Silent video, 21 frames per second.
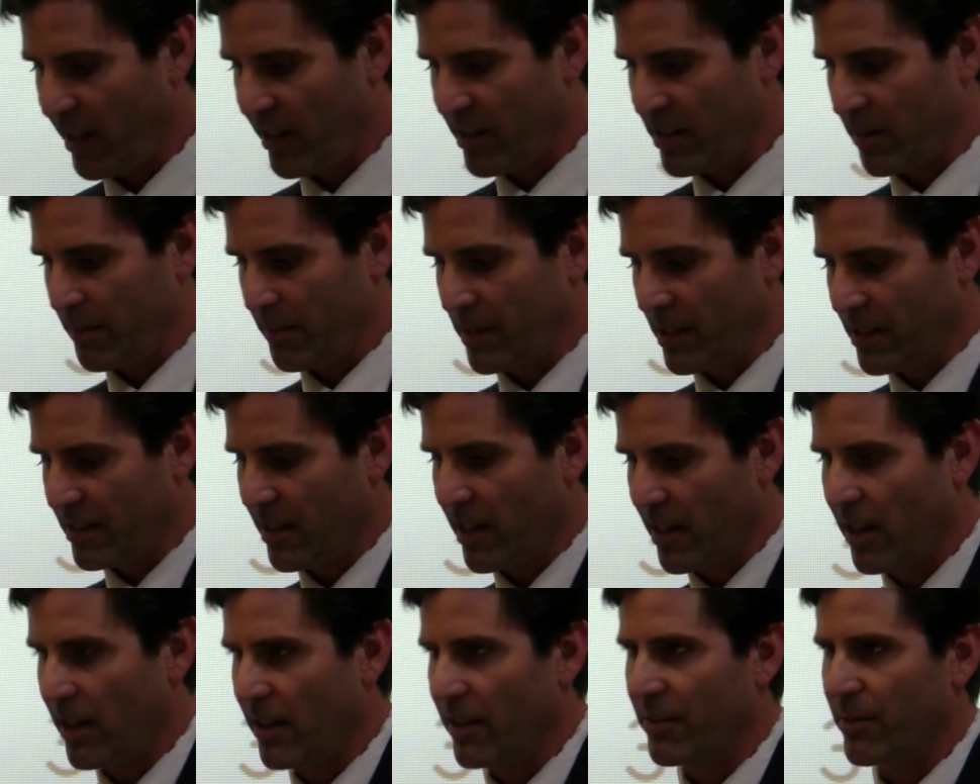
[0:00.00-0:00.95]
that in some
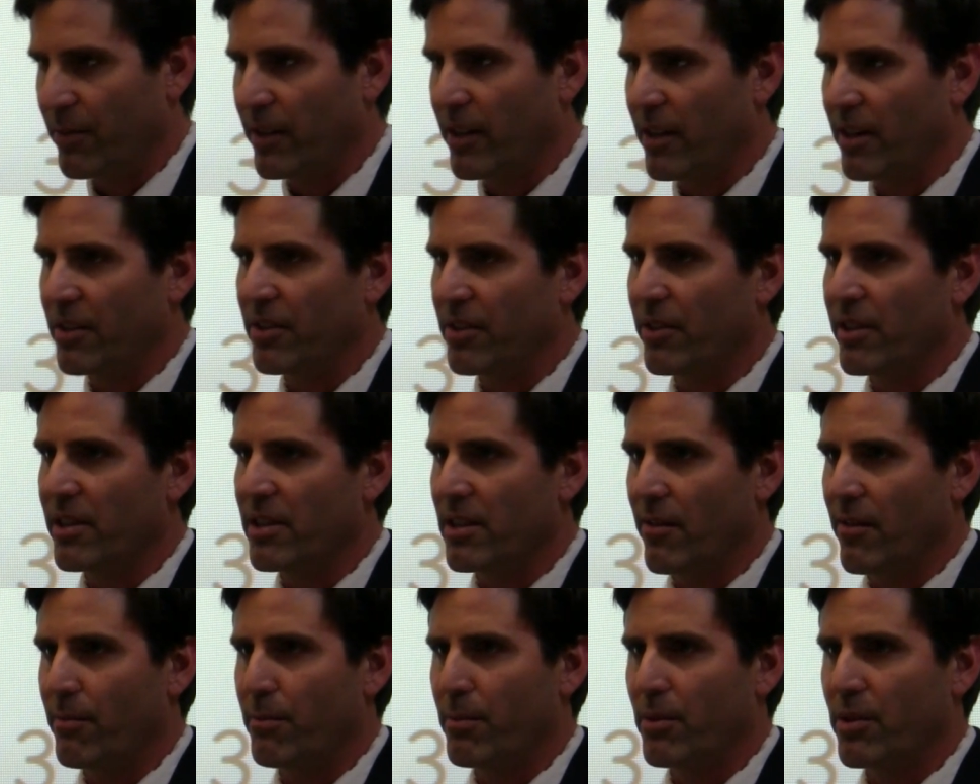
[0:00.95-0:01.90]
detail, and we get a
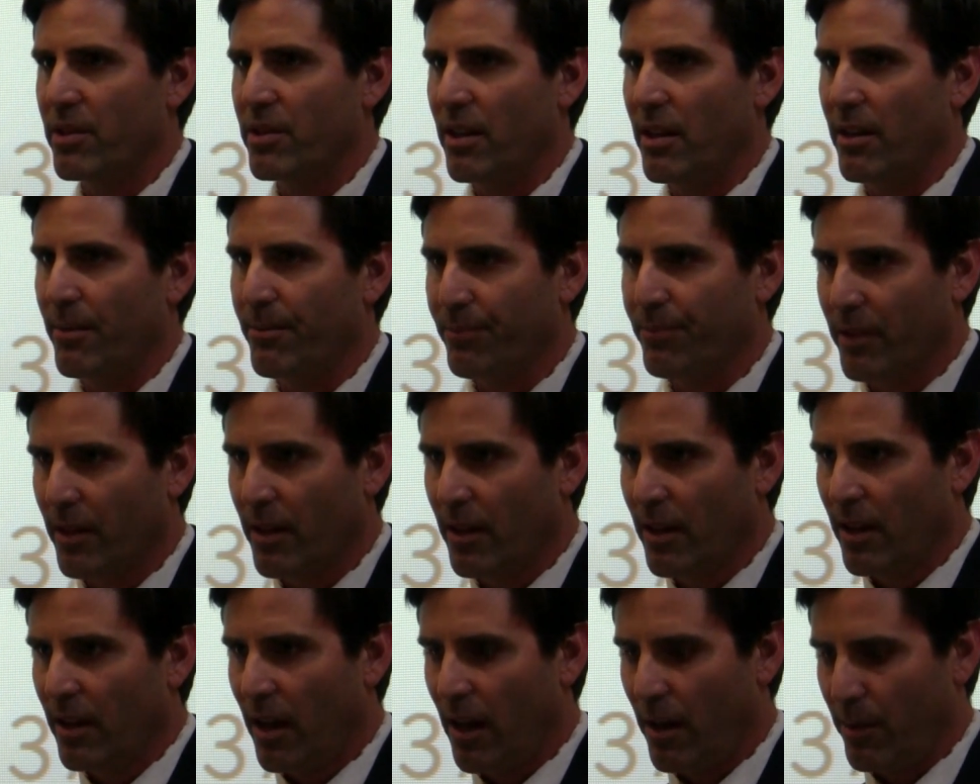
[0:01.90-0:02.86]
37%
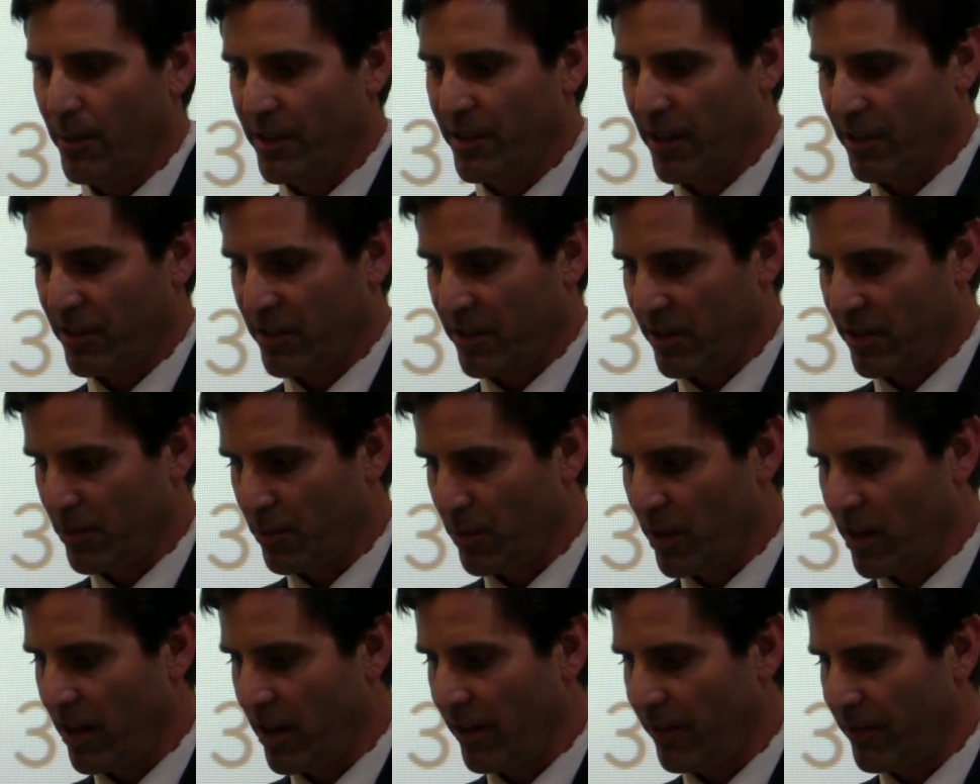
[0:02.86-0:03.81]
reduction as
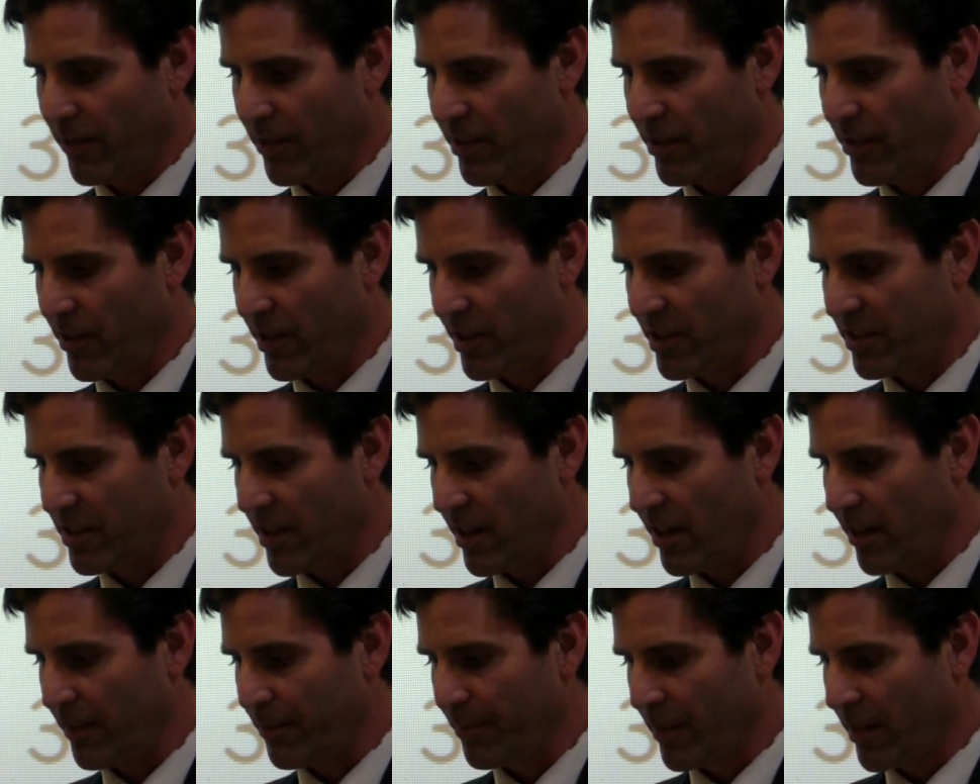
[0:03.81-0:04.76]
well for New York
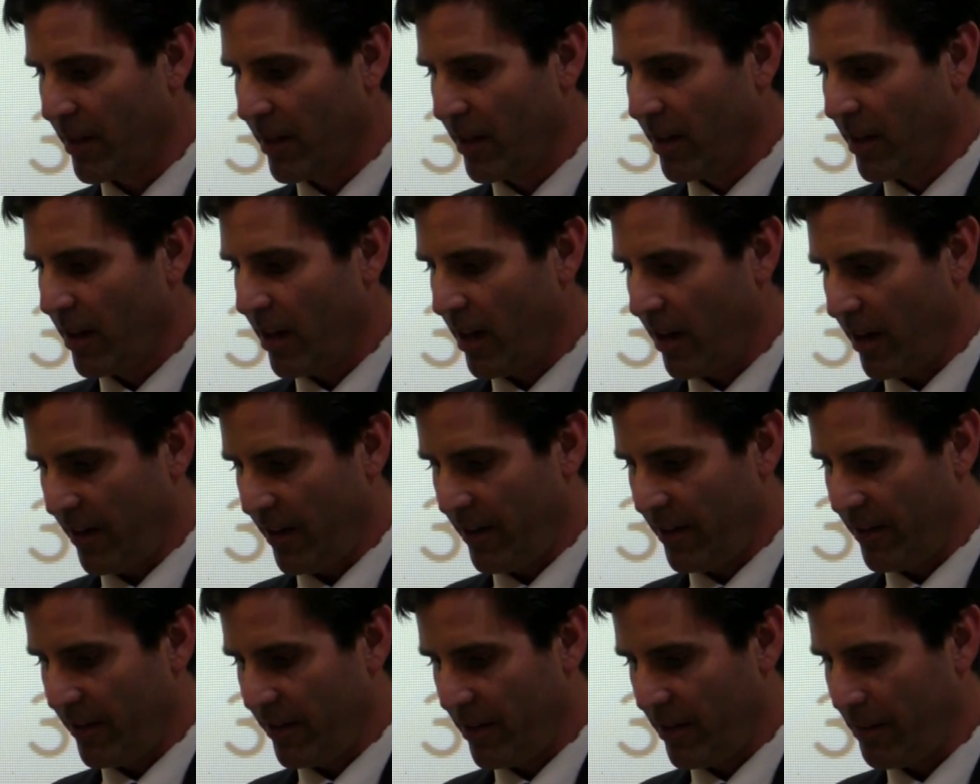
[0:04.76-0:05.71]
State,
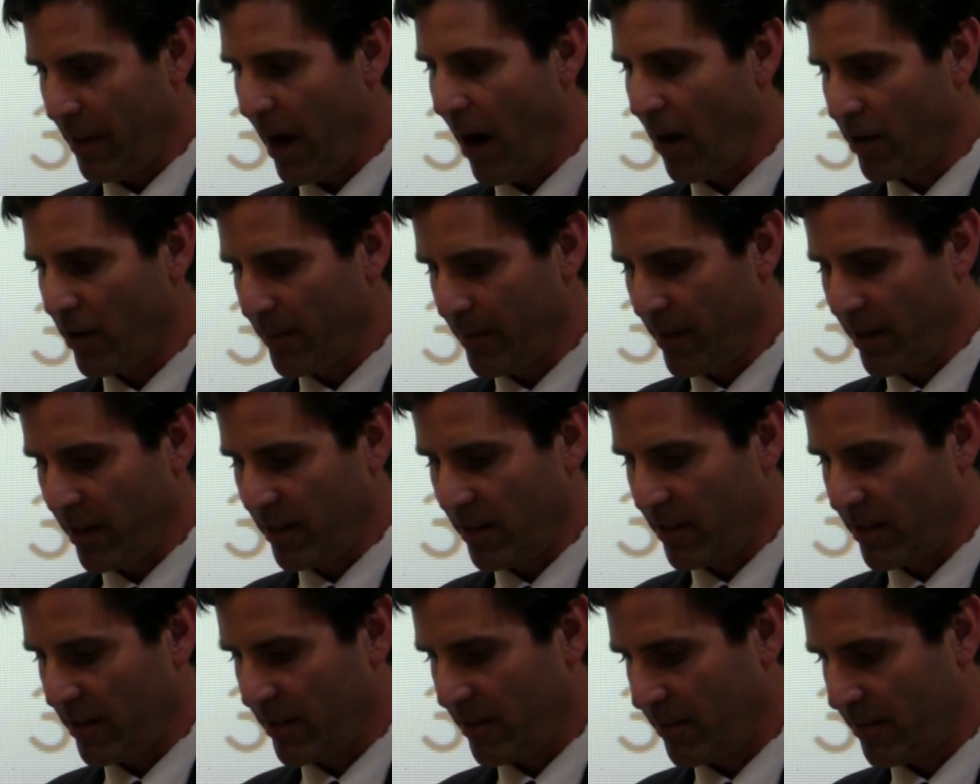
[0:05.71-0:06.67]
their power demand
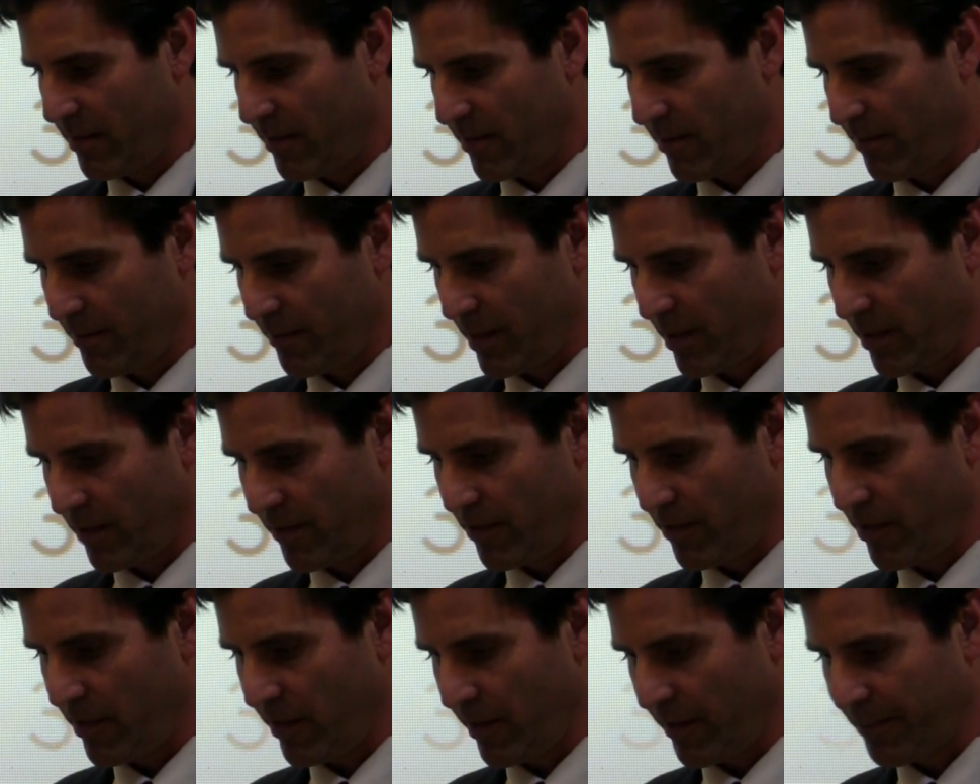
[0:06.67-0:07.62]
by
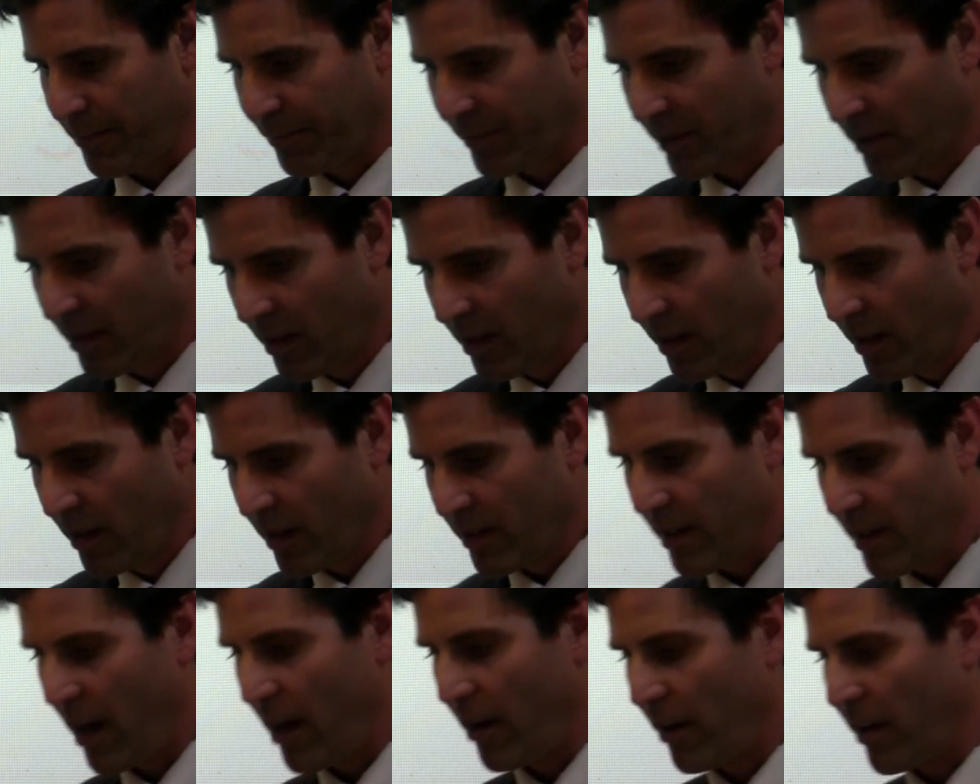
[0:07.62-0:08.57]
converting.
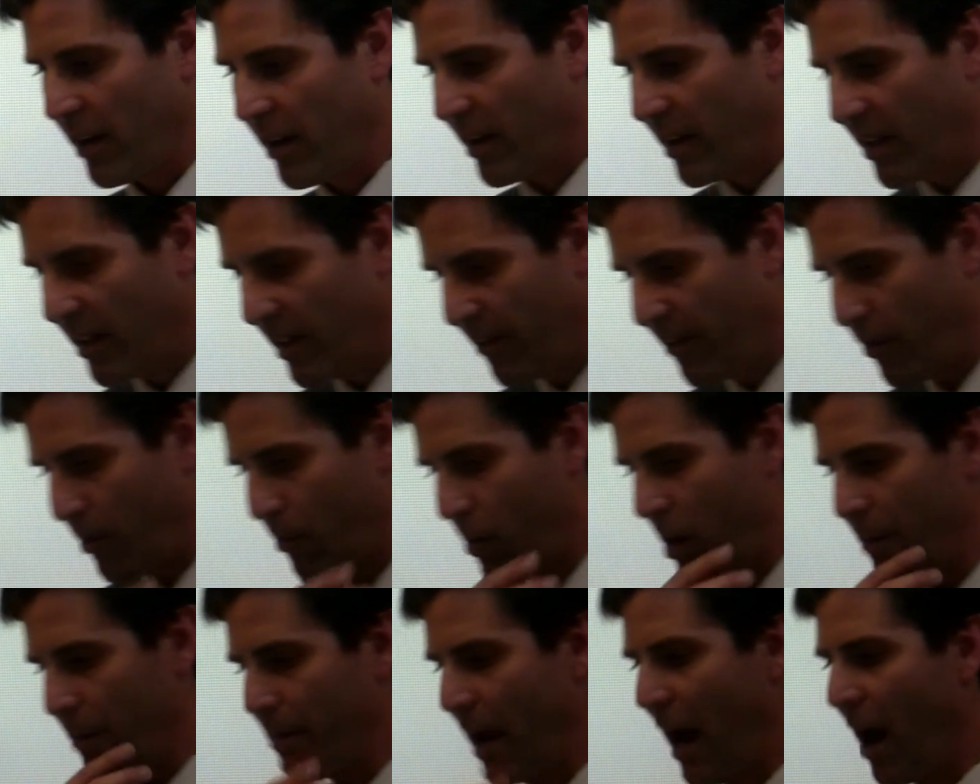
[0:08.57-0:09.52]
Now, if we
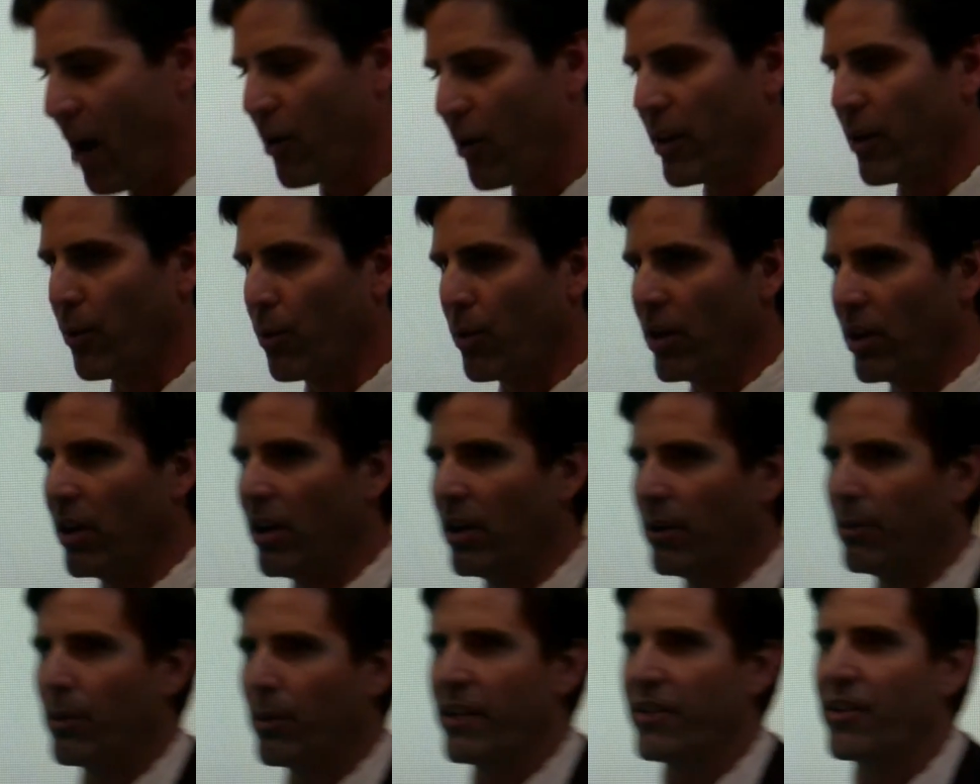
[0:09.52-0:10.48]
want to power the
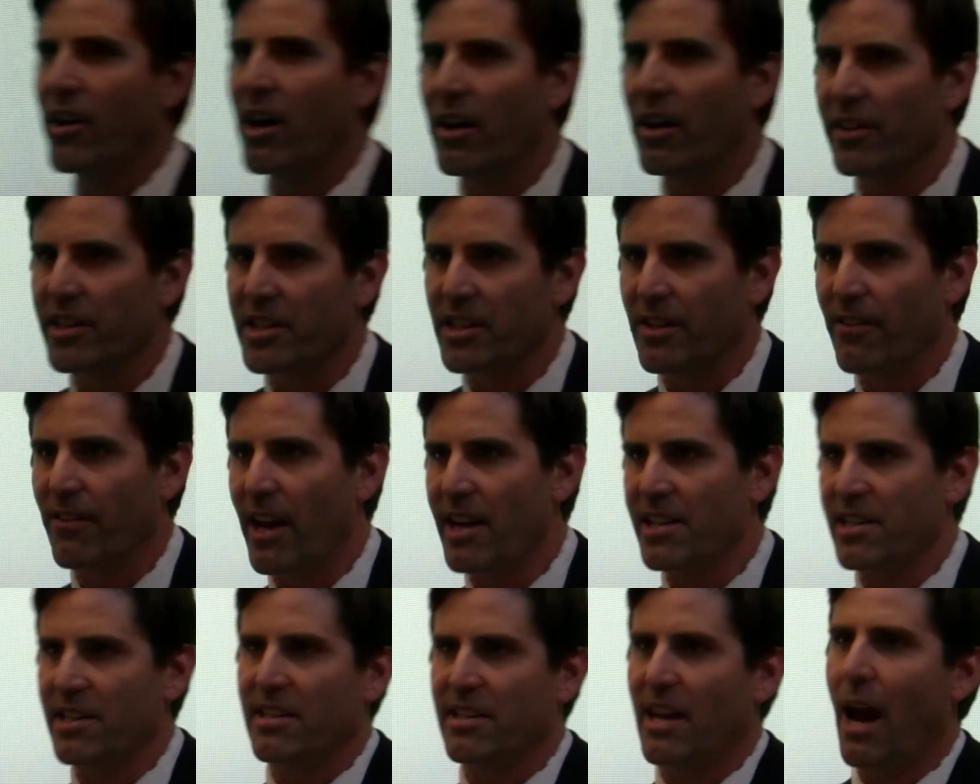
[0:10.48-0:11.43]
world with all these
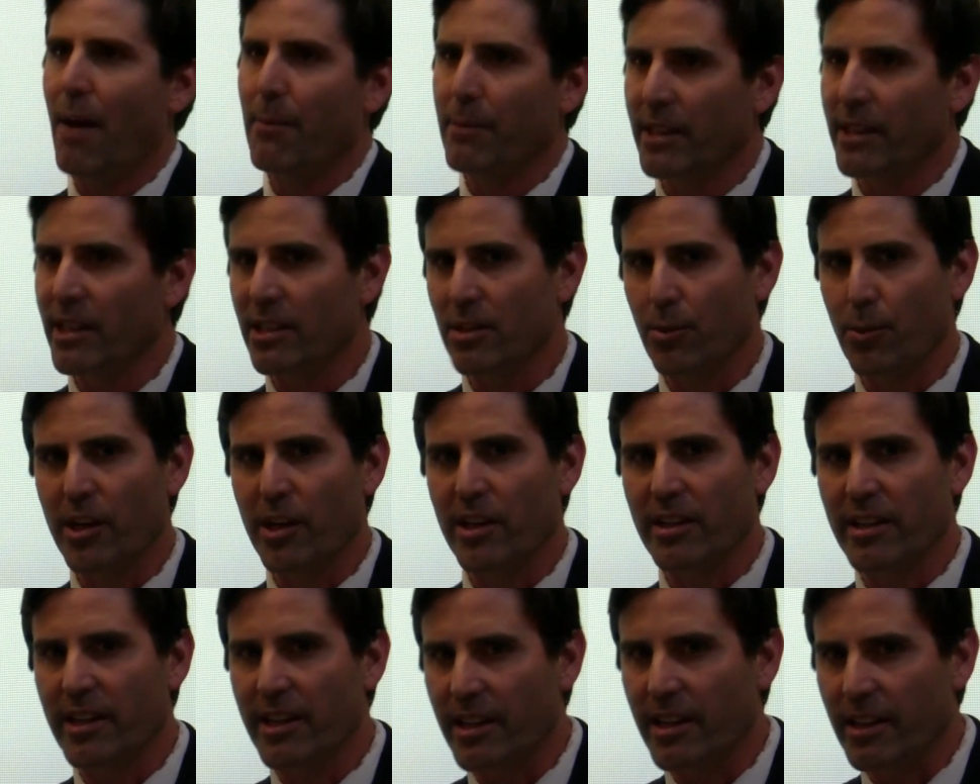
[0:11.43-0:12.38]
devices, how many do we
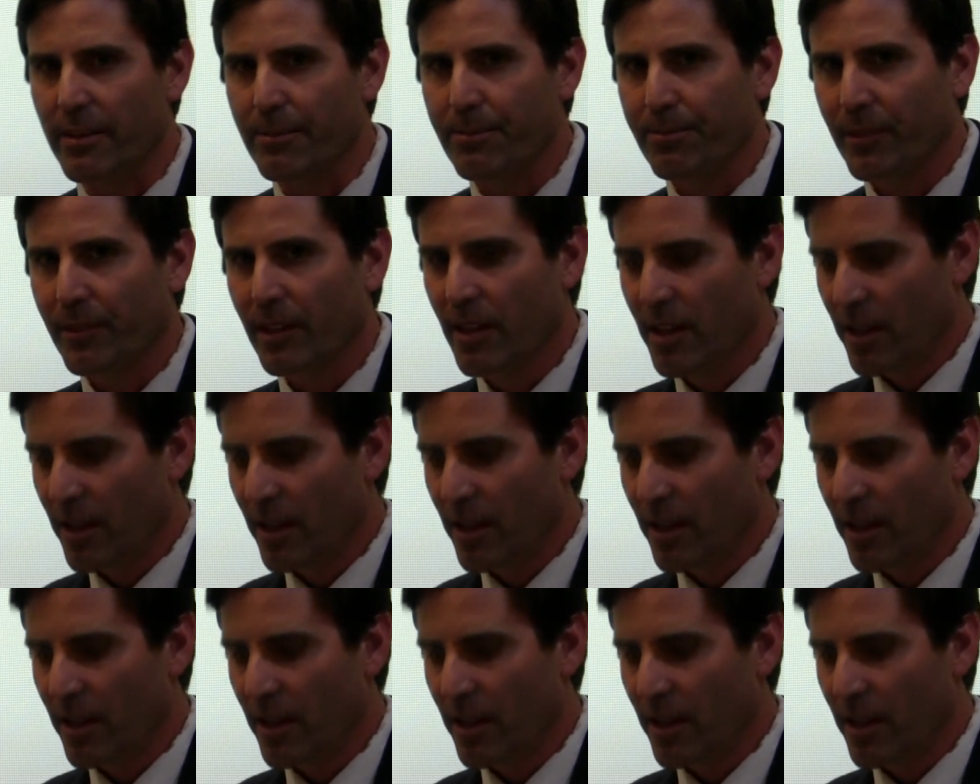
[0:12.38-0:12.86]
need?